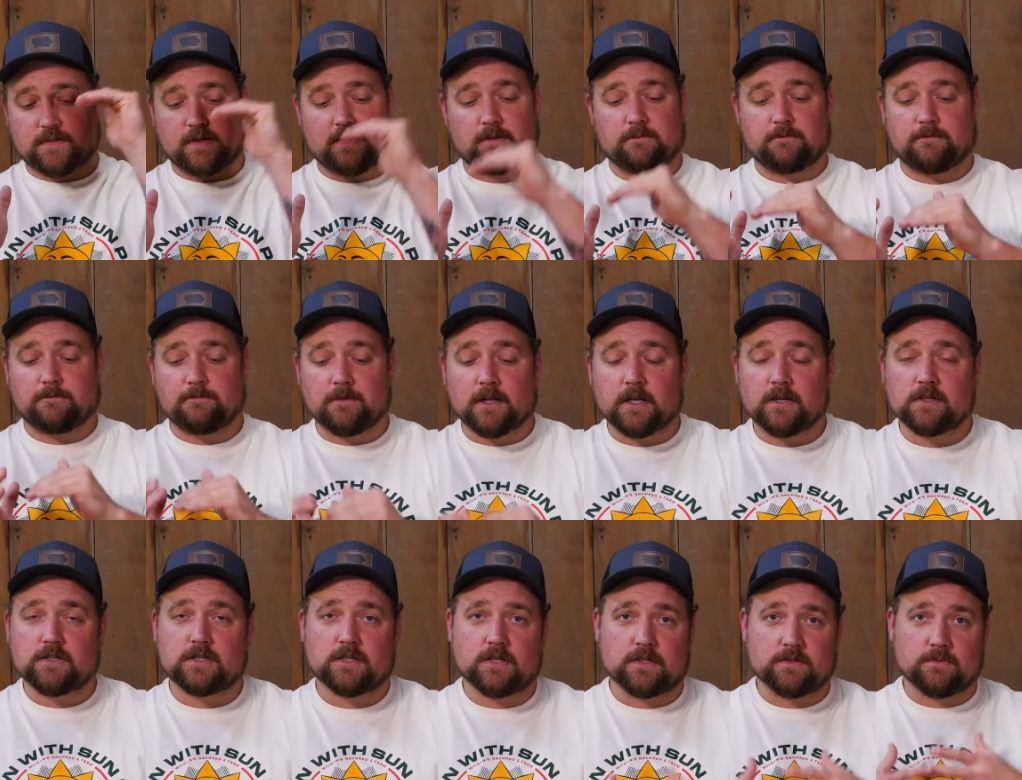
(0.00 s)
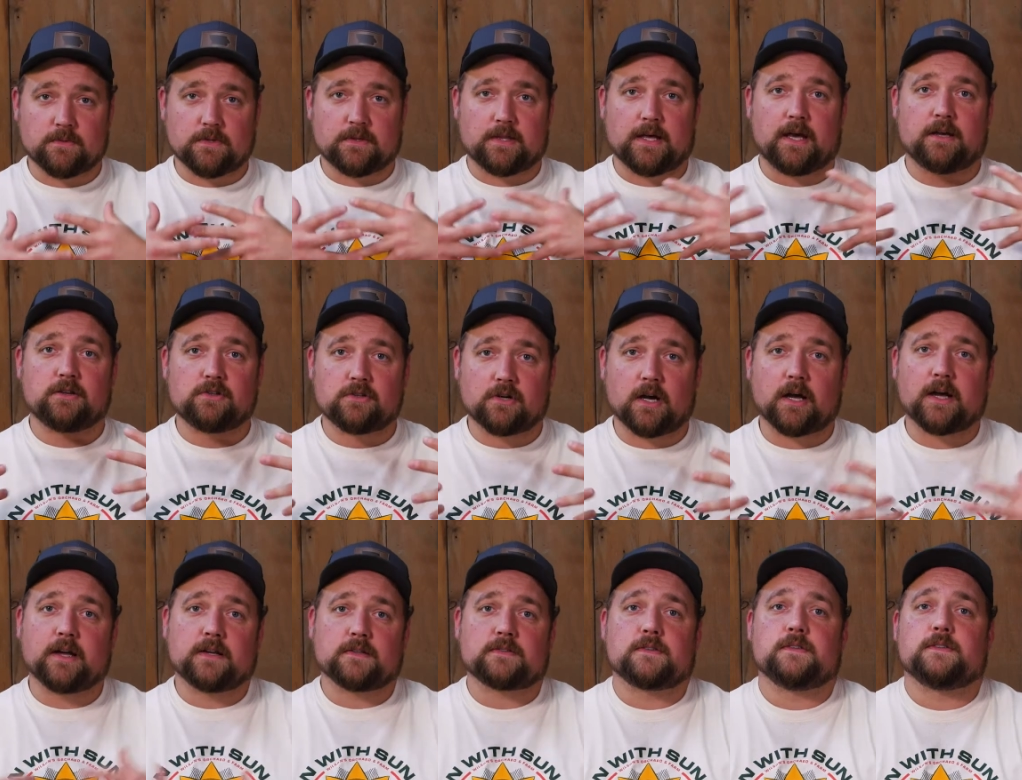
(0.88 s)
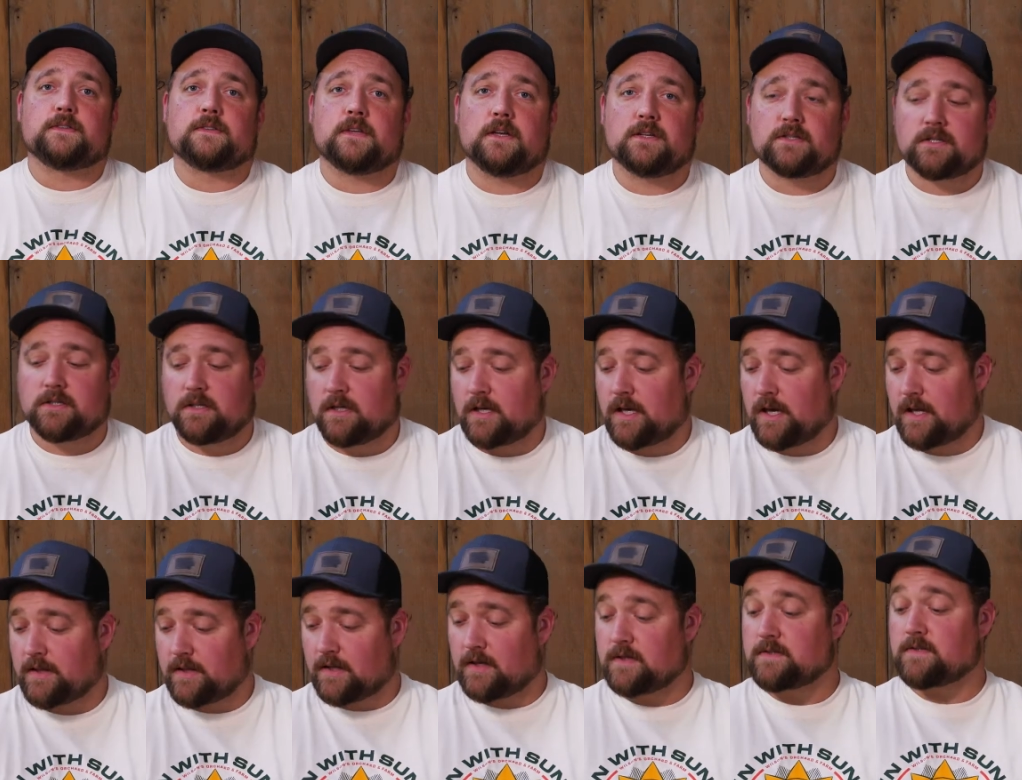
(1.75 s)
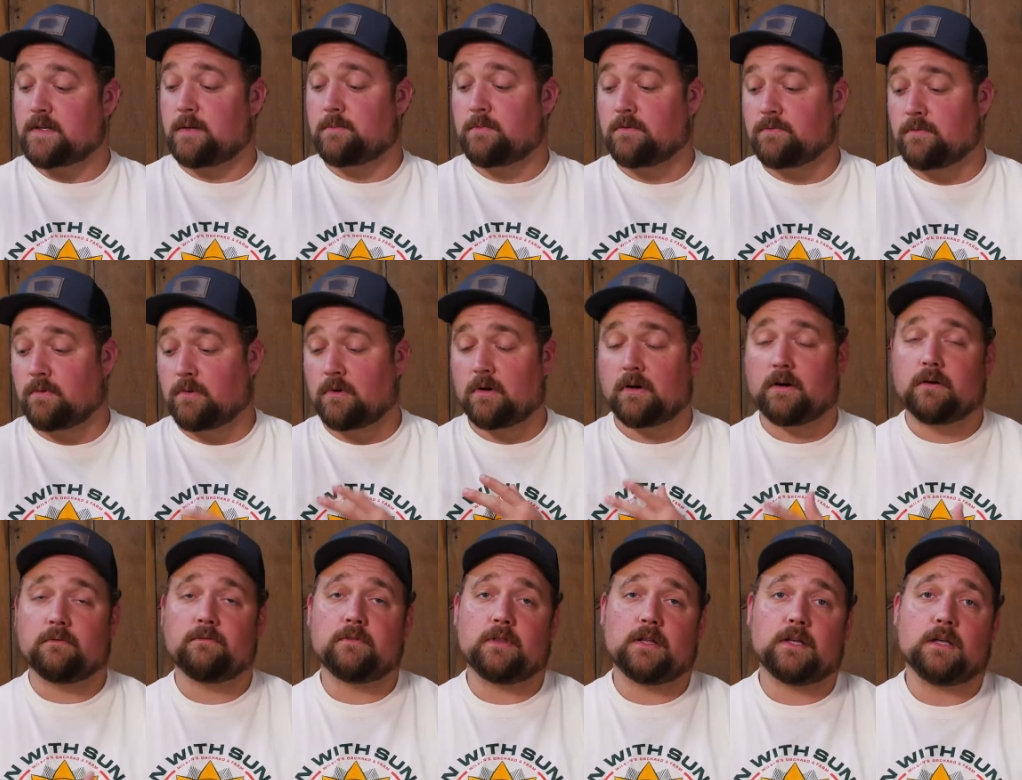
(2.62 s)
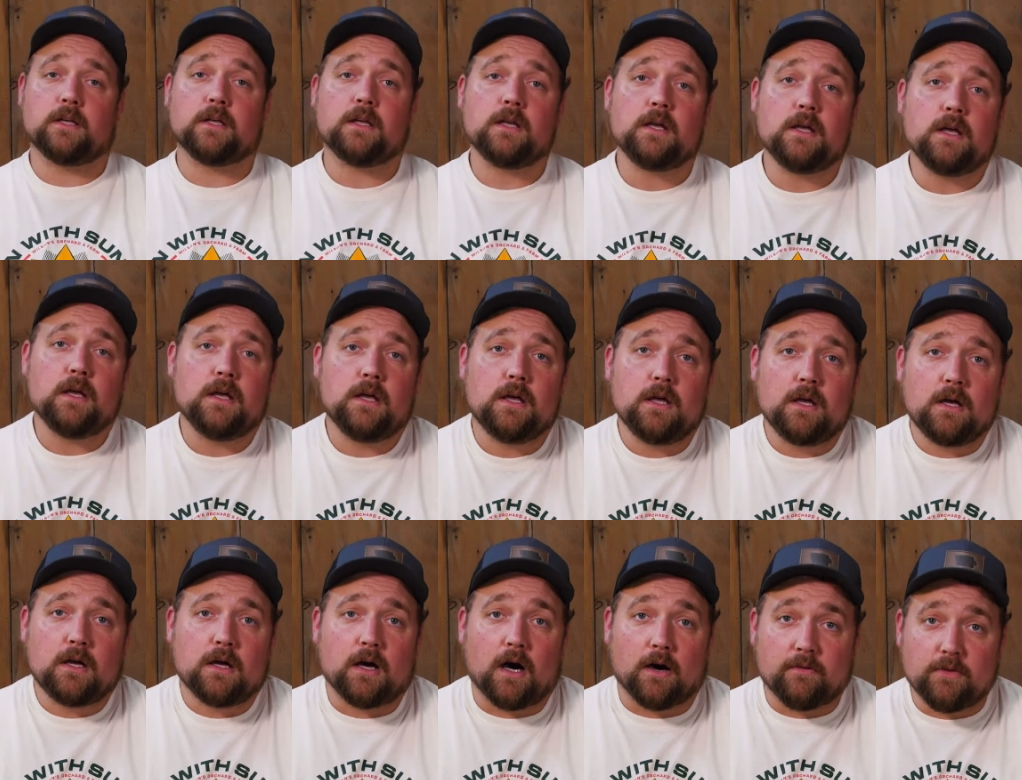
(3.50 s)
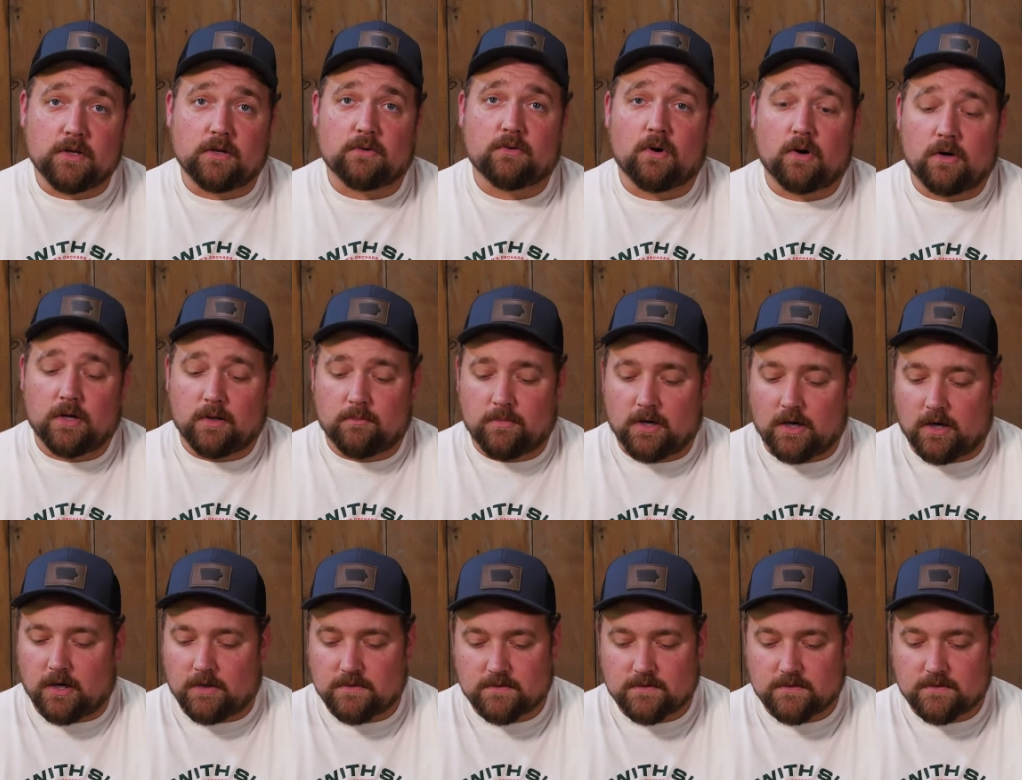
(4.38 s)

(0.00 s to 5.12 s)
and then finishes with that drying sensation again that I said before of the of the aronia berry.